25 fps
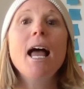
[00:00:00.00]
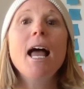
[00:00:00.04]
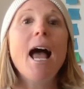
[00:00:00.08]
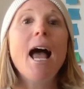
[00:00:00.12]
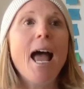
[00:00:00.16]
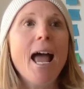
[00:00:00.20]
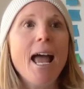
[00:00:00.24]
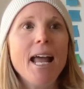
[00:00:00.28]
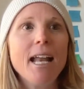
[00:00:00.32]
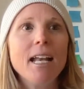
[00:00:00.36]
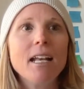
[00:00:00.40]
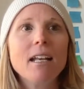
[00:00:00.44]

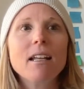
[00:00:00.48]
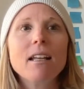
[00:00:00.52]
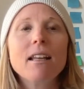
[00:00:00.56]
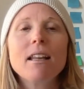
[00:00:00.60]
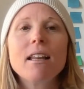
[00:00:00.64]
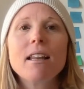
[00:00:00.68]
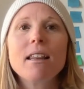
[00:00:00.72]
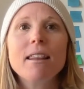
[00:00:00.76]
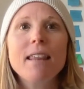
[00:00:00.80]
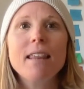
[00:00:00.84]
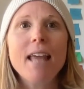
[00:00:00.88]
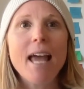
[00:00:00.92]
And
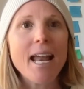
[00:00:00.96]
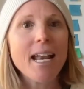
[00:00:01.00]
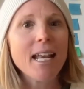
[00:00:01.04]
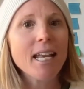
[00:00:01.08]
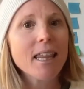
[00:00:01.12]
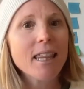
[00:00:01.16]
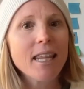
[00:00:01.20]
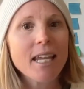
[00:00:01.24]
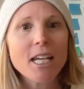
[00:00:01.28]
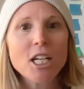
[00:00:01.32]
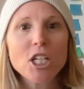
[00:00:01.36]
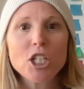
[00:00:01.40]
then
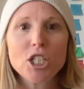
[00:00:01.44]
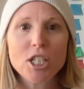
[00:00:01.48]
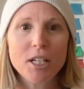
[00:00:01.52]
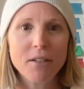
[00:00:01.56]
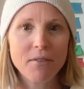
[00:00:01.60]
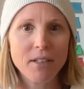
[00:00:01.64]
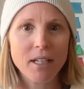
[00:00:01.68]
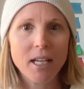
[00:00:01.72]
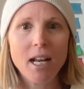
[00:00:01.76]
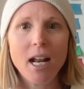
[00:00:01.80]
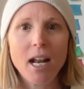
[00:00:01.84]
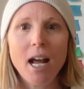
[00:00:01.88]
things
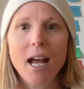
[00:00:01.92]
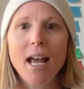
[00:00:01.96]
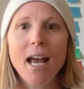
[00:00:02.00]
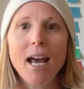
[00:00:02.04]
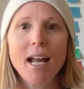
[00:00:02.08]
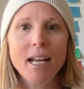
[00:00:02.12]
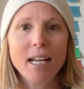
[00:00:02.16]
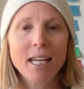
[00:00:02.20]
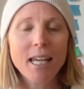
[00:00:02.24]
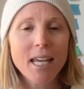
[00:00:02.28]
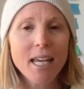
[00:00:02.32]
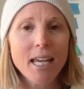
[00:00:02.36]
shifted. I
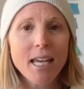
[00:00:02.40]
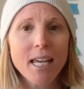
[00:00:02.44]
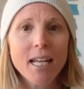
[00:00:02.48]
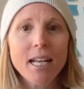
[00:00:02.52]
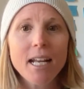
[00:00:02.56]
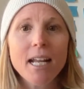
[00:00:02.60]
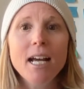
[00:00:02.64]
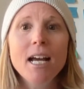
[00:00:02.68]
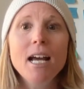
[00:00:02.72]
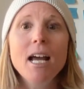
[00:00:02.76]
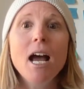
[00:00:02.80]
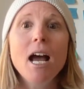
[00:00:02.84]
had a
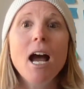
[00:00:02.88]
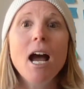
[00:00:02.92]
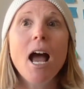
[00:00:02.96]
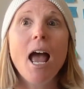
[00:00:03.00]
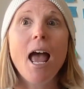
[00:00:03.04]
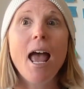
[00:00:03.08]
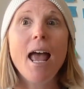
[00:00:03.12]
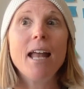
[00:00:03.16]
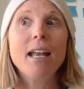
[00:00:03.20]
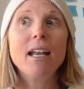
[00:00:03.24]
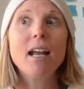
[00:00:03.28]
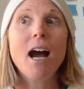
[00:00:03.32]
kid
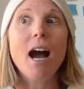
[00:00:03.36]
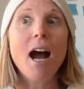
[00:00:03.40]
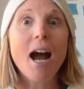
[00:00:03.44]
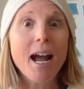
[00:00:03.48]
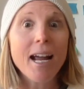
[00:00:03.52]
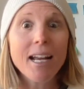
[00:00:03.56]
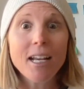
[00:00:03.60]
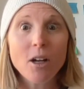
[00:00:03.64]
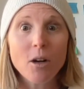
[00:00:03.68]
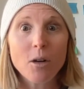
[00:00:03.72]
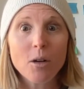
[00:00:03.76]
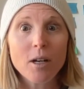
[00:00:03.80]
and
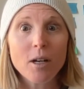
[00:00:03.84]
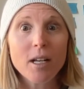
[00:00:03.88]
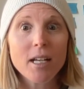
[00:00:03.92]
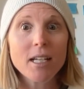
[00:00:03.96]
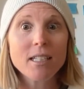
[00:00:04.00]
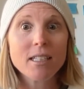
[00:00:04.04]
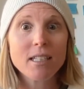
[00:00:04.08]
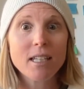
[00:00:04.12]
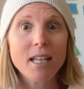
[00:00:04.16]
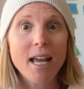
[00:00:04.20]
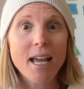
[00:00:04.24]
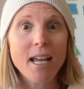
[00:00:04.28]
I
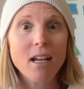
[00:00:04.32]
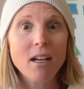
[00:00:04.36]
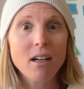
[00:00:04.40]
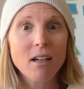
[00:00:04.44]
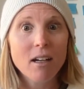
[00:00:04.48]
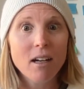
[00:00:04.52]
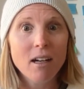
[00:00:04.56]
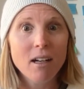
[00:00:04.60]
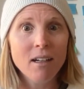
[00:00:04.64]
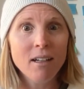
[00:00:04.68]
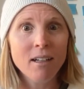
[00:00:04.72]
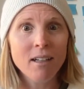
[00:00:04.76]
noticed like,
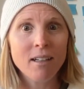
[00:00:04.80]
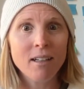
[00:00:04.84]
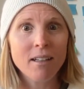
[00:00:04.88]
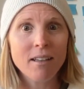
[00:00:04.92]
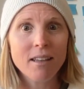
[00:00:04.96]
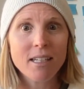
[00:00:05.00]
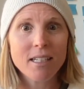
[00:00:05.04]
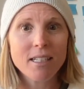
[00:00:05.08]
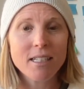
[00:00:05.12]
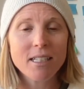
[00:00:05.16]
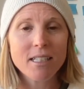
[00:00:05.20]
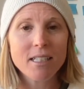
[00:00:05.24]
huh,
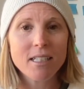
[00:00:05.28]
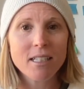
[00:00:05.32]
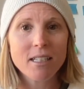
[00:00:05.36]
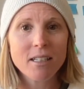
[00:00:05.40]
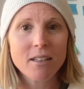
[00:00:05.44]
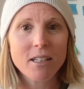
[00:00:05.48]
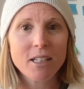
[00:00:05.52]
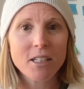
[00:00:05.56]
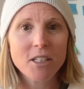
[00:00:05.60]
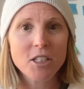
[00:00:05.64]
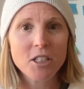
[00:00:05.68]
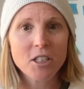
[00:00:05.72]
this is
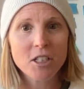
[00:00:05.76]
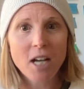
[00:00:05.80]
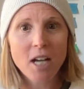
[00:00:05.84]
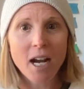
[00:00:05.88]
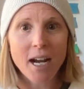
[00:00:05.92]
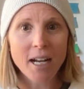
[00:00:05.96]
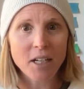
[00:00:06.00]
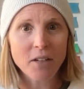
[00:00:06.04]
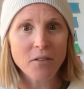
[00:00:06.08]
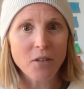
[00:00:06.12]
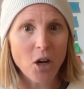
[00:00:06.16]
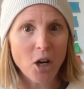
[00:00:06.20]
this is
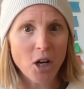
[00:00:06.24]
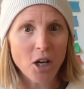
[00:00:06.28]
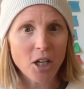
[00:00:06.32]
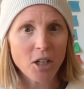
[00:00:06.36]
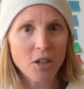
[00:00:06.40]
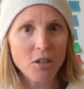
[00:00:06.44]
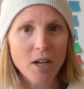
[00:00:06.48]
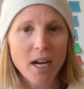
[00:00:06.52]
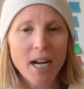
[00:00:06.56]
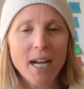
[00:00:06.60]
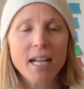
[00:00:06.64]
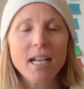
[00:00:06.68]
kind of hard,
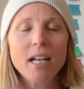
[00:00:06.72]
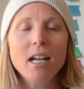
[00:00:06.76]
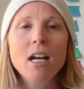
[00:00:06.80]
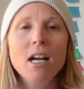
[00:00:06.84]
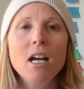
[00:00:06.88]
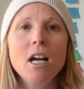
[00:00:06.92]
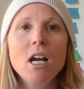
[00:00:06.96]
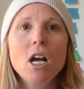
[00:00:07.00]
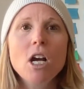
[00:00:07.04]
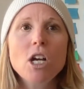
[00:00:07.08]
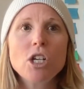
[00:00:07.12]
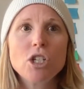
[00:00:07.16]
right?
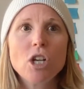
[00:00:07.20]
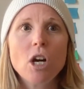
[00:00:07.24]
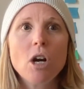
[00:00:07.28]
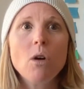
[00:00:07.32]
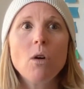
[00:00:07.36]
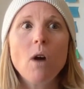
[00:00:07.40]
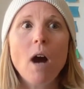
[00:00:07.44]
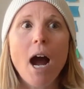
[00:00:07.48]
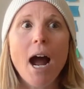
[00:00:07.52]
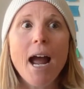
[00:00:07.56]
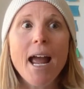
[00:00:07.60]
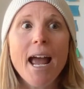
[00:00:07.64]

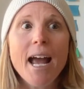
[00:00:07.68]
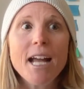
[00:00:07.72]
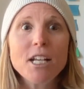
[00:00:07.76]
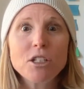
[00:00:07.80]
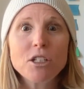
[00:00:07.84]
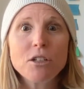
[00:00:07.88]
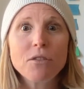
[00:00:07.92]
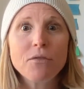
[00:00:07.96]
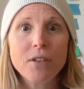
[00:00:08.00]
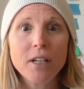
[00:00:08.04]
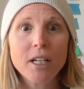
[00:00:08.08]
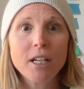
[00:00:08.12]
So I had
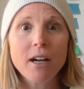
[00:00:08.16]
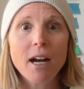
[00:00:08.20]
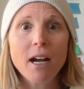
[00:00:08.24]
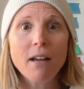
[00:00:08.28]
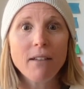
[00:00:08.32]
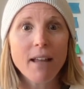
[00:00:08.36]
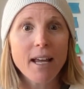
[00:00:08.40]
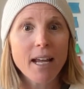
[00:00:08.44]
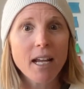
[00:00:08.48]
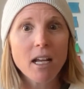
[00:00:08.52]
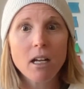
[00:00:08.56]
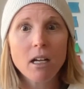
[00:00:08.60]
to figure out
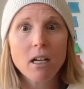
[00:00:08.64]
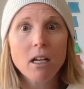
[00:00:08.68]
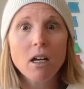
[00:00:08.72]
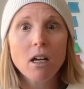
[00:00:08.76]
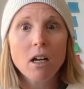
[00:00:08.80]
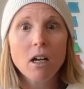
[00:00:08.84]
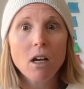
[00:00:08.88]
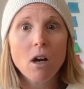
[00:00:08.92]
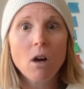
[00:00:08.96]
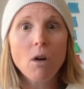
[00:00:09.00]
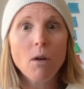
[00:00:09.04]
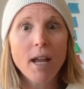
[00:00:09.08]
like,
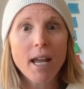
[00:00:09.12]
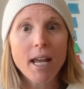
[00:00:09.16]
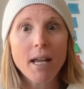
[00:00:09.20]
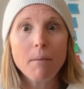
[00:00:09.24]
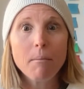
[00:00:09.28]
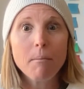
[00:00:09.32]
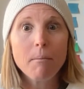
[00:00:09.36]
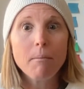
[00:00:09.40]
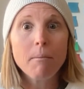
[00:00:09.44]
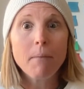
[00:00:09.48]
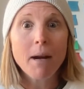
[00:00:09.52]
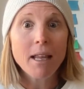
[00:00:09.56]
okay,
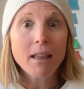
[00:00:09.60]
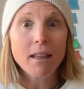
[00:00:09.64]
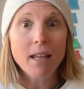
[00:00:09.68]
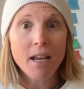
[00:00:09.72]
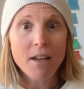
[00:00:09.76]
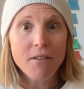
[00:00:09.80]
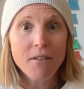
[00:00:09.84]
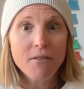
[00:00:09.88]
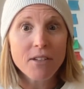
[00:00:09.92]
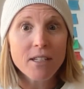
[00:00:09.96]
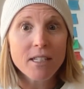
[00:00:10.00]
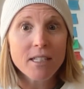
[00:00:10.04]
my
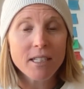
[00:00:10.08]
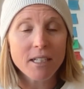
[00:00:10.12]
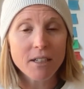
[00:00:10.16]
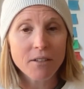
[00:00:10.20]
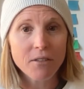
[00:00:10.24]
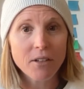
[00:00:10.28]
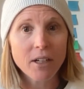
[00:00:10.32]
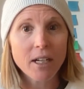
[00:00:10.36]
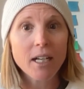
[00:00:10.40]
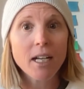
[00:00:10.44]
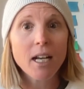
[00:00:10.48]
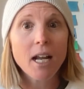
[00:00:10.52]
life is
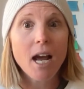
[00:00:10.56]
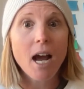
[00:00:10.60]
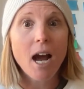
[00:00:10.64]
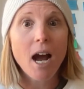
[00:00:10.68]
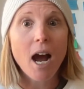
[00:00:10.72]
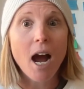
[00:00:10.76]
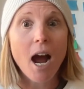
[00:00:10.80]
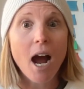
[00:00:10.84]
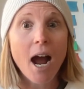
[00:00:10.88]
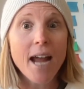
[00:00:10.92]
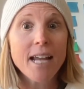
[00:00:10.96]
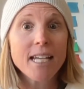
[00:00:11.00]
different.
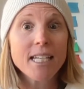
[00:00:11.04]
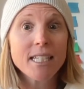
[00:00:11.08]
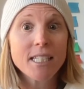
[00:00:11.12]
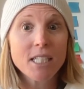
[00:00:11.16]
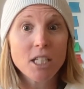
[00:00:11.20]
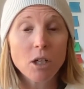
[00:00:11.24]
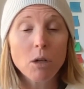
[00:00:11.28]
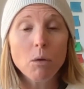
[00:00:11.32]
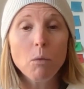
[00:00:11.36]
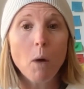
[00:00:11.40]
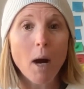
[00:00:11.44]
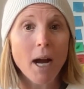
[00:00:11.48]
I
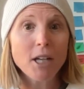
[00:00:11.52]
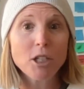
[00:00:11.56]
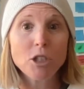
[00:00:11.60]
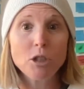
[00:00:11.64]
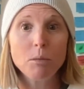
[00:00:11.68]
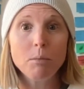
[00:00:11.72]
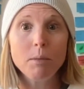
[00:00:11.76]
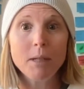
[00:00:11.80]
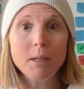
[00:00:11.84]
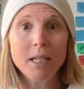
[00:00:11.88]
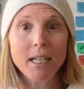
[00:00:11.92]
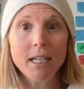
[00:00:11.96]
still want to
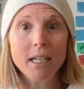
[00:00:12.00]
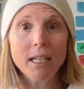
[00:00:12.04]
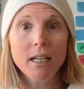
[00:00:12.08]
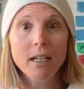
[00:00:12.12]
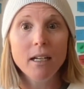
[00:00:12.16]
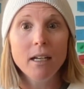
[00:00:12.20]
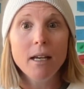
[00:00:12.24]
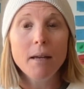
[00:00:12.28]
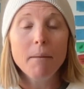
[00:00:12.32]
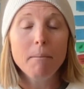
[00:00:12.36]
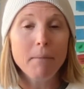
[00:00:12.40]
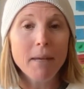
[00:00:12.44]
be
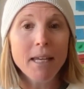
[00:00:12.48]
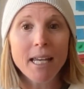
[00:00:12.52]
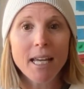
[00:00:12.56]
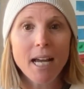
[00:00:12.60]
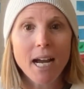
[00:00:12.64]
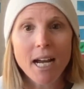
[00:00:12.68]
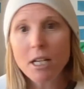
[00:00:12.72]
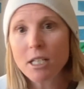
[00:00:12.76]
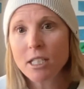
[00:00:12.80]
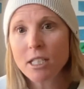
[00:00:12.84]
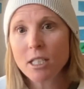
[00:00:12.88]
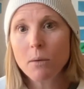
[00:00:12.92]
me.
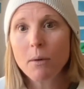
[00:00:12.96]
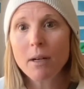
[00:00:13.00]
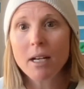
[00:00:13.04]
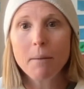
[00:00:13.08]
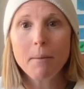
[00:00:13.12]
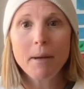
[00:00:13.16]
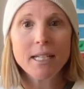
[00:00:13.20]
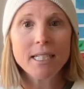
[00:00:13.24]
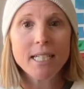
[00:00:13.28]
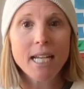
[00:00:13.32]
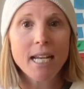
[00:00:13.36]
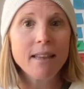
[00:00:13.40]
I still want to
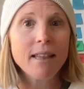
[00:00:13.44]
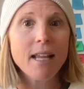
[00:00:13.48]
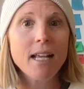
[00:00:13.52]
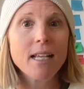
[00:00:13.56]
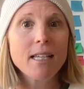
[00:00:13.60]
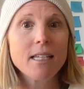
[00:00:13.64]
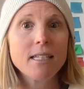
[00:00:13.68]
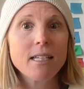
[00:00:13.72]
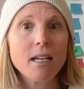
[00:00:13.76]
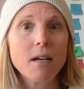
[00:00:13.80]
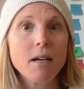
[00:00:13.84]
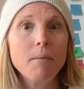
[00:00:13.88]
maintain that
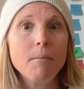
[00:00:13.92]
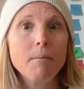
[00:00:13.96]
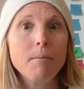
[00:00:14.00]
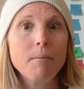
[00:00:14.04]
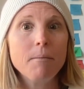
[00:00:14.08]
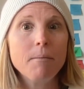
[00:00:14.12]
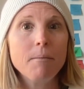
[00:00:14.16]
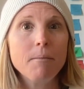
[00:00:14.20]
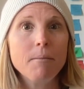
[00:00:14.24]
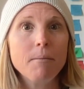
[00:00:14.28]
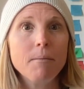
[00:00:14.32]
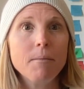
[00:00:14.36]
some
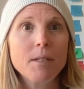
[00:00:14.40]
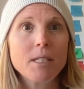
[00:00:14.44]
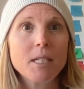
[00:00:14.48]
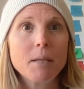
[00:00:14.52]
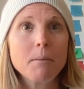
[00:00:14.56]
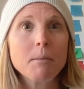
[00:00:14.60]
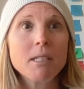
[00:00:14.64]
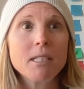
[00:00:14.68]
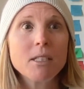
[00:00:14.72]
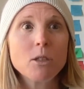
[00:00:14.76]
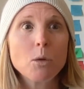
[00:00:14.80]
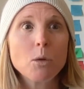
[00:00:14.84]

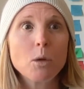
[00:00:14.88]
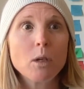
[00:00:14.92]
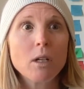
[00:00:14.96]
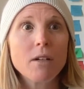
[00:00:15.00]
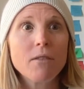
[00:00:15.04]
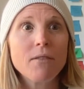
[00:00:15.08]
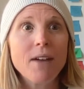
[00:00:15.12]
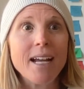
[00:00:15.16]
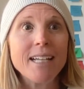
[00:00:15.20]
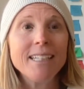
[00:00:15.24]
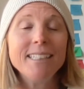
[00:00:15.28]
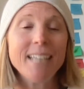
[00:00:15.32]
some sort of
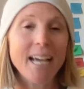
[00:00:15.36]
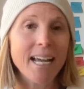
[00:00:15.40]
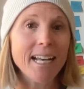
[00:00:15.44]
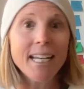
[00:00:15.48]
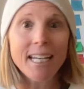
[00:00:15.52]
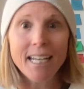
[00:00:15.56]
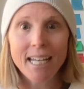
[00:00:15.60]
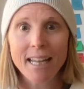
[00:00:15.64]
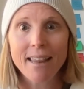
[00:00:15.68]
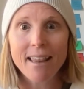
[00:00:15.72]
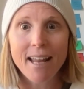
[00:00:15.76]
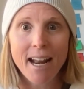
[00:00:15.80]

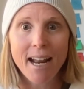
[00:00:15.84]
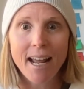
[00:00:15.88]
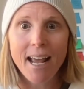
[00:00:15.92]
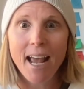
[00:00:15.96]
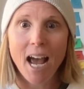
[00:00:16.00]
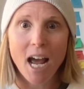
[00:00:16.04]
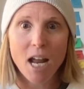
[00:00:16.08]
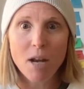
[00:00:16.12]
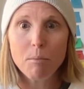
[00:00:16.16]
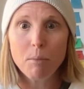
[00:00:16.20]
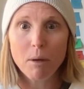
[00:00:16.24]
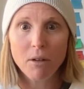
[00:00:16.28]
identity that I
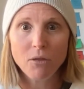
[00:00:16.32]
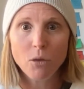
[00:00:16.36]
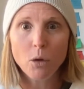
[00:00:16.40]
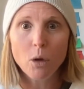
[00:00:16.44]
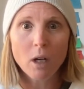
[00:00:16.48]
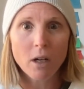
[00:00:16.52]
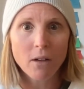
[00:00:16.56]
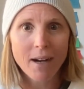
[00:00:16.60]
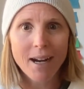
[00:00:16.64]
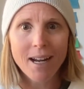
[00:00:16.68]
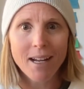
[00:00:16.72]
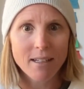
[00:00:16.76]
had
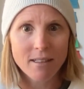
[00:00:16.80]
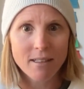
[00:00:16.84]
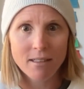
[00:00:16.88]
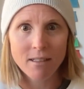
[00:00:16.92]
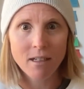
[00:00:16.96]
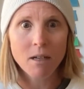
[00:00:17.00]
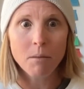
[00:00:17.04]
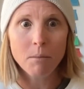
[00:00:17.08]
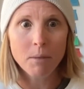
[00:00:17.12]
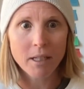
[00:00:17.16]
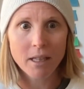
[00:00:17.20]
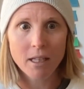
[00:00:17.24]
before, right? Because now
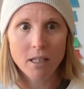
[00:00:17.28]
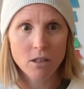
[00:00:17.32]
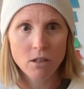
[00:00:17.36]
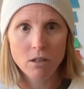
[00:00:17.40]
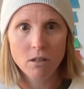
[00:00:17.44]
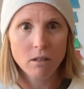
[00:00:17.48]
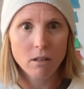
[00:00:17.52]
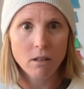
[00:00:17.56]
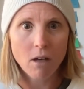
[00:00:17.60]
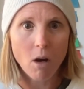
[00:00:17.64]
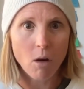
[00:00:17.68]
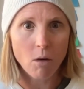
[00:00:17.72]
I'm like this
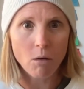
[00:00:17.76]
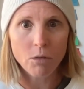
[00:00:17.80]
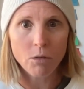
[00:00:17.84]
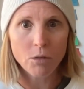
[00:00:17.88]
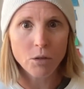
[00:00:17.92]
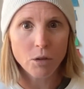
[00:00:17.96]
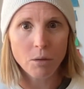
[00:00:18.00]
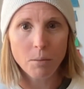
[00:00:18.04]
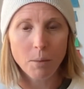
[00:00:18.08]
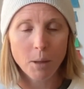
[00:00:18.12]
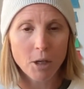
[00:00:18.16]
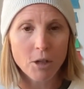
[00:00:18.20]
whole
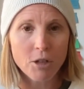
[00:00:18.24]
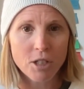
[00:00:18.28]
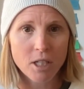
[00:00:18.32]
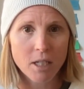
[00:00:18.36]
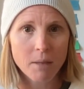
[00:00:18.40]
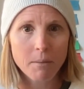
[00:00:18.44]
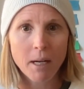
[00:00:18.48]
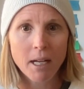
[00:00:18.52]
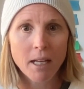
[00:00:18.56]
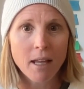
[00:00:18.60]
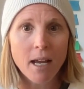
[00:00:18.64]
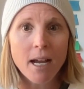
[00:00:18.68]
new person.
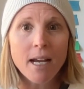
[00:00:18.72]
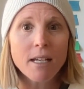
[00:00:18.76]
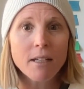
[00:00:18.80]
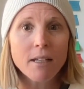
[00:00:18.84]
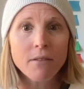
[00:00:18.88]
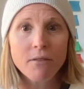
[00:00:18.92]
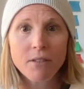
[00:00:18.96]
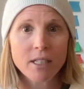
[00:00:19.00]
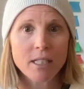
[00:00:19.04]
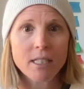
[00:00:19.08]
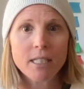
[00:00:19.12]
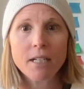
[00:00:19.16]
My life
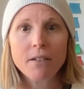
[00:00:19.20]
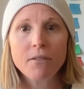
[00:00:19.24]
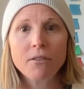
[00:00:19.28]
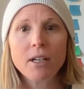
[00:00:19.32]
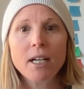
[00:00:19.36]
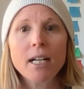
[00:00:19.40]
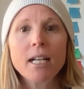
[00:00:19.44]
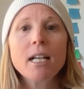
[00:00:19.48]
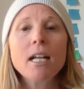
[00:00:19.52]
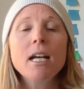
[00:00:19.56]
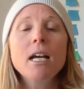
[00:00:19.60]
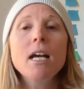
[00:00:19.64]
is
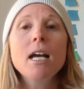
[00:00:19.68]
different.